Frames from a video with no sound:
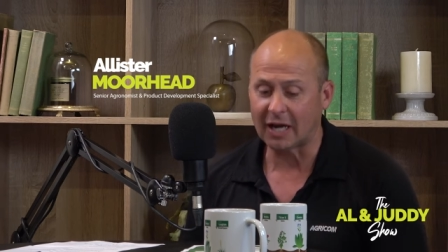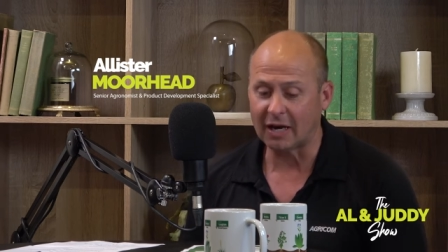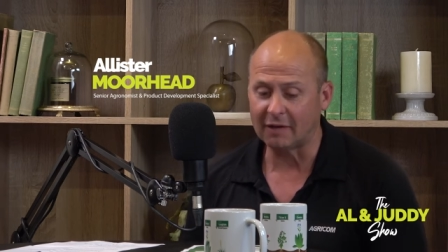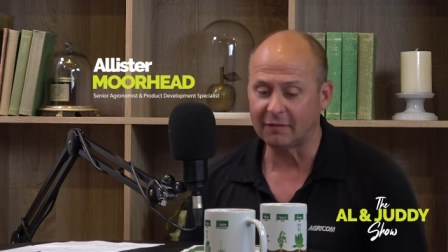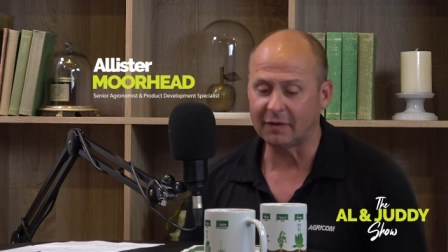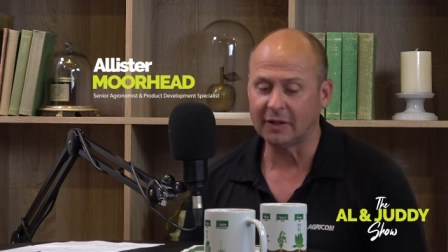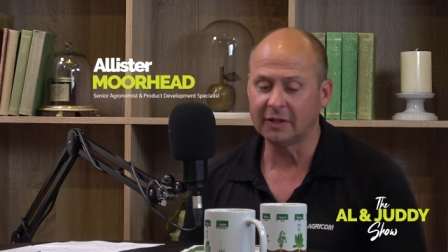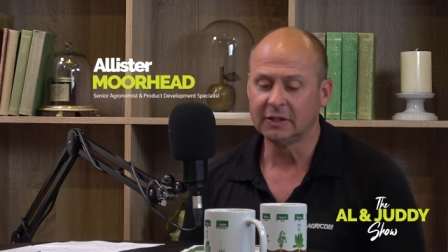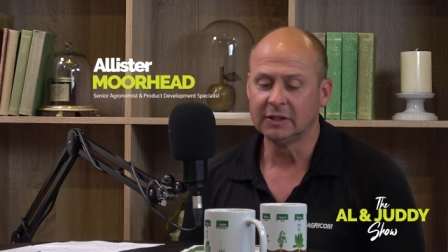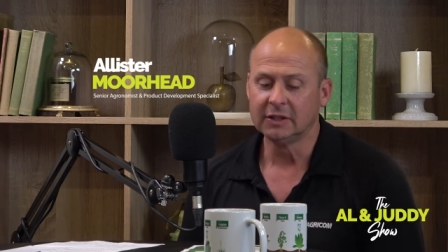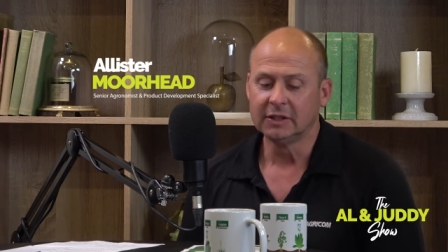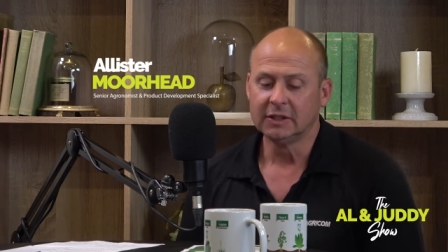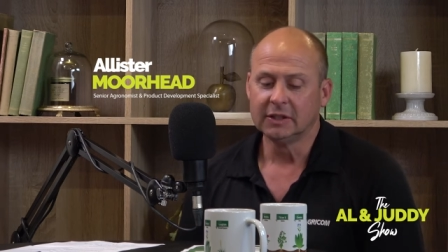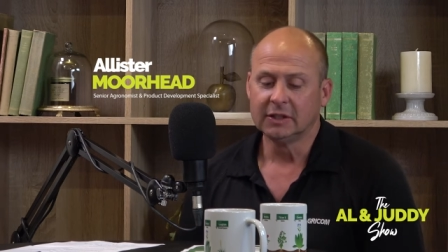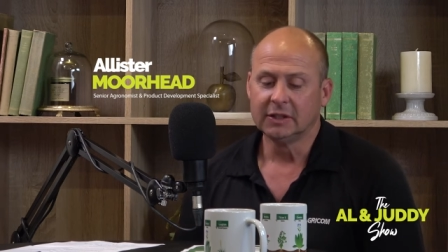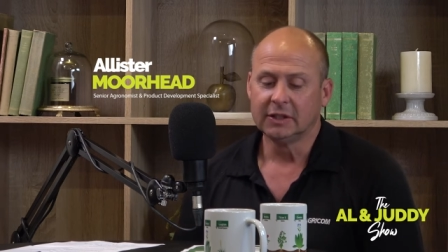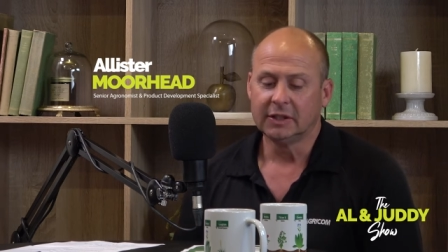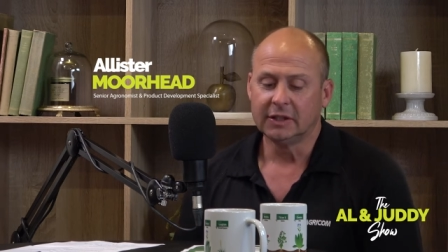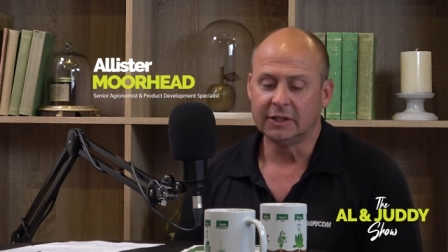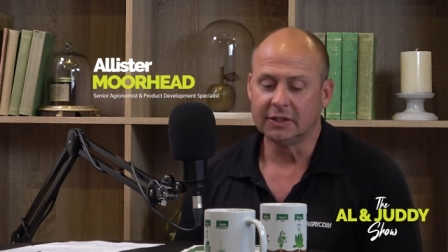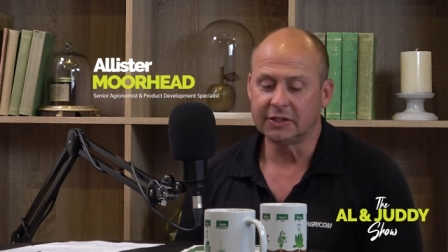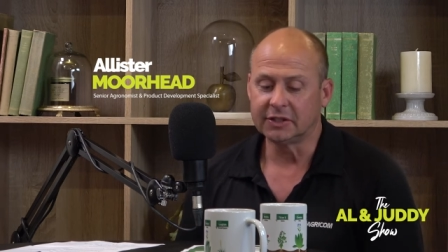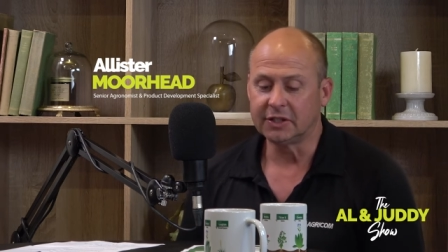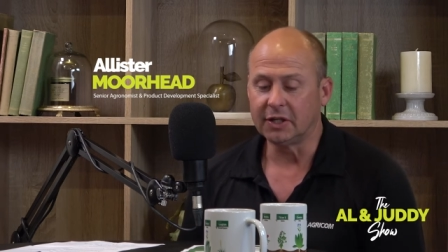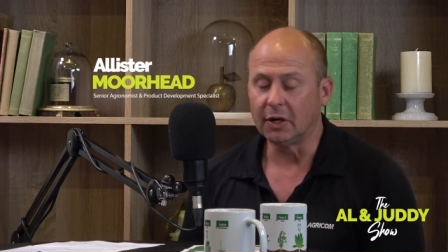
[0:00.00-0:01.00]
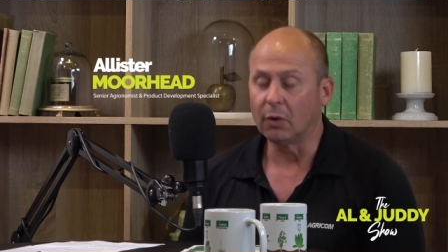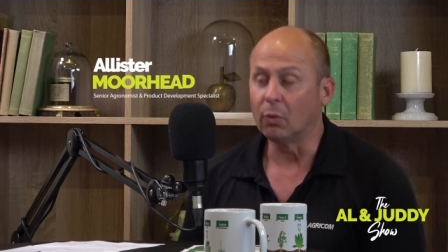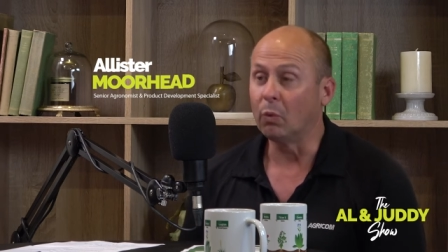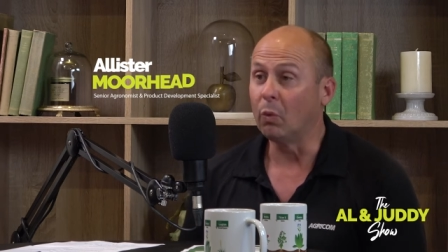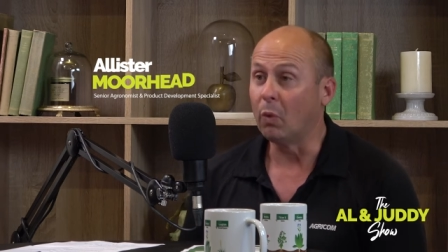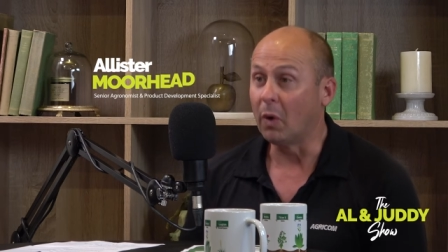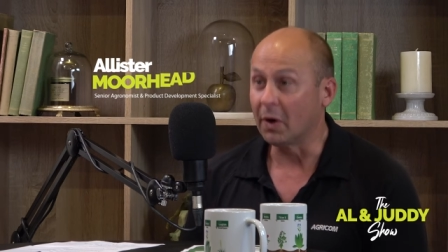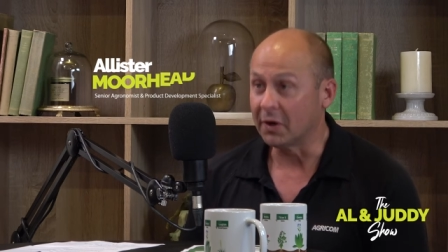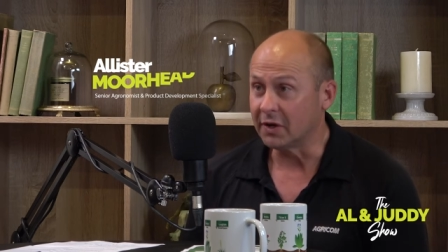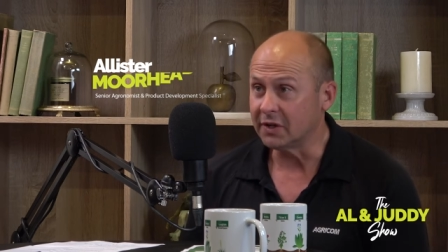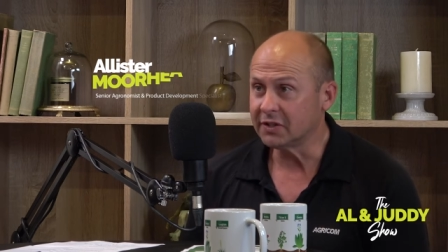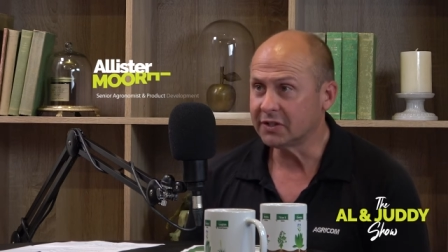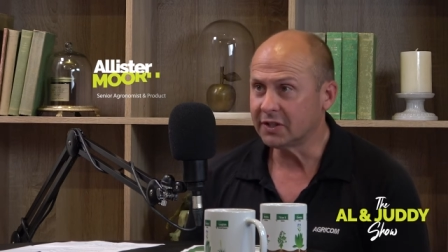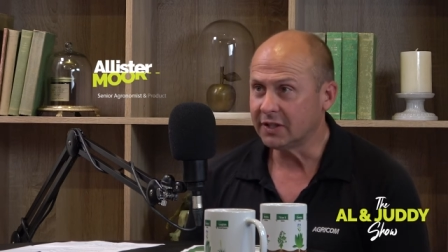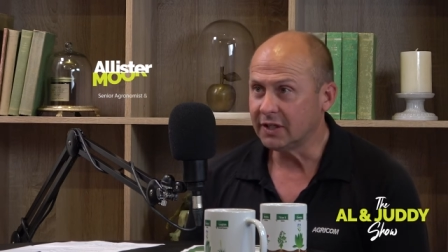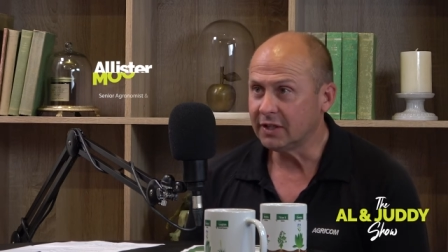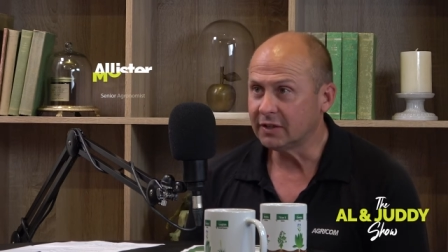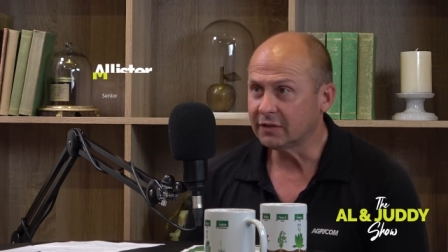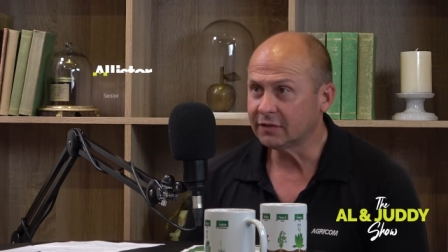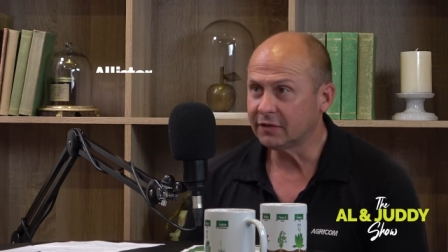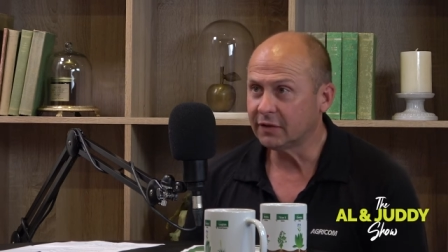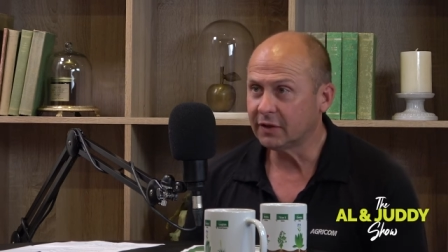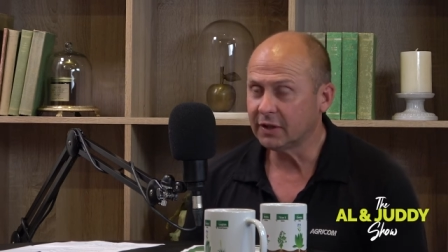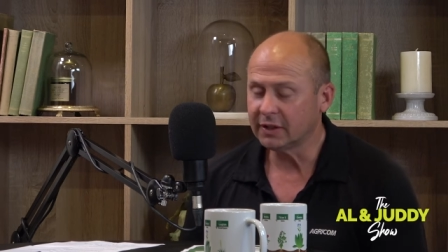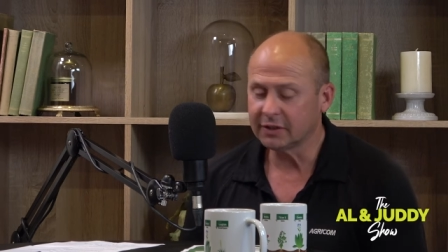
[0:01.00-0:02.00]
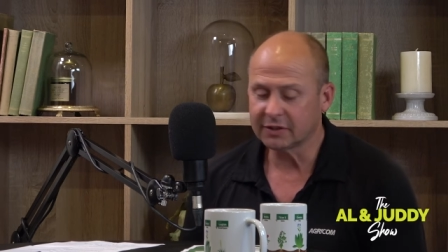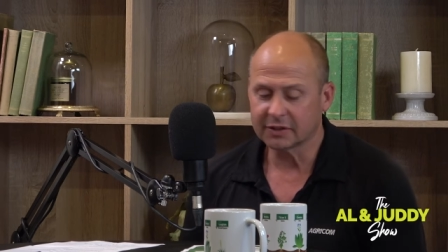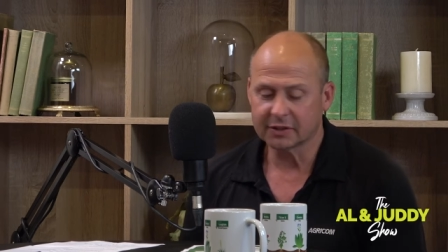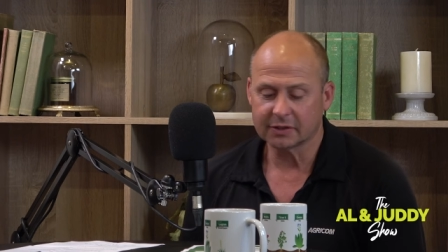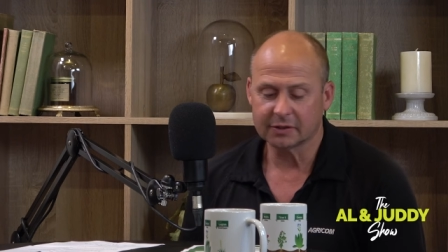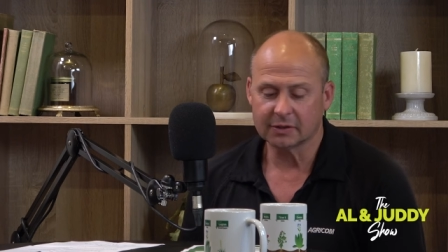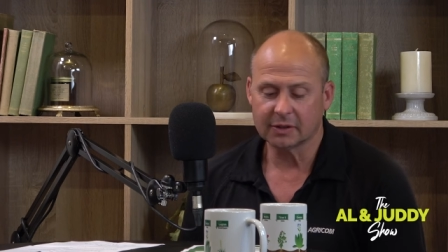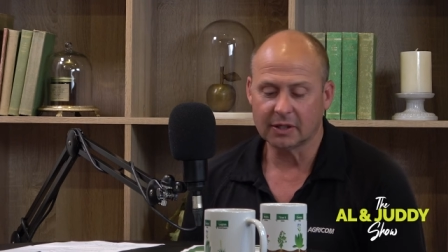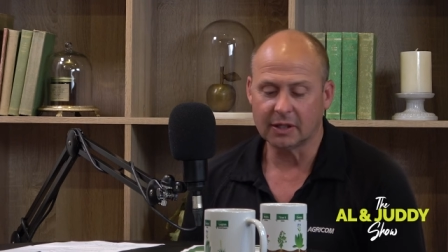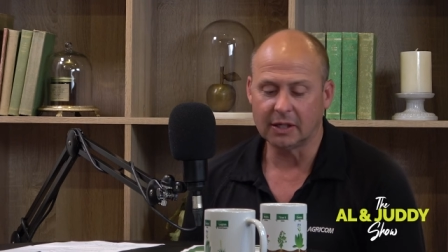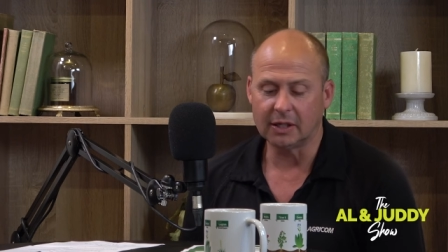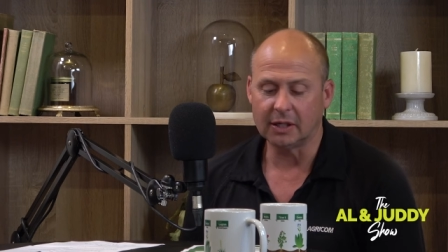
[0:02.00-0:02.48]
cover is, what is an endophyte?